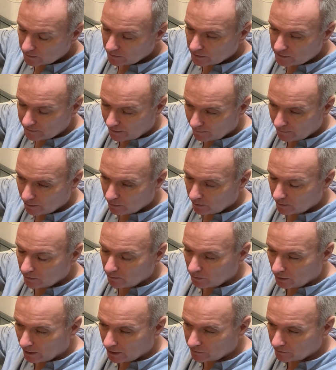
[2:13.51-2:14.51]
his family were
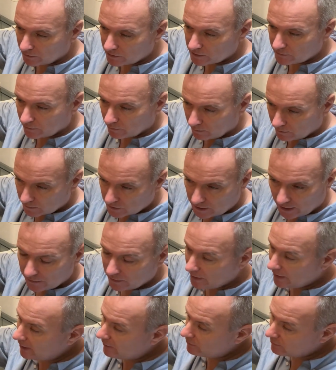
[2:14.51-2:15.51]
migrants from
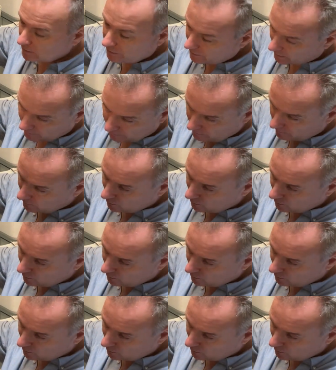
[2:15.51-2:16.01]
Scandinavia, I think,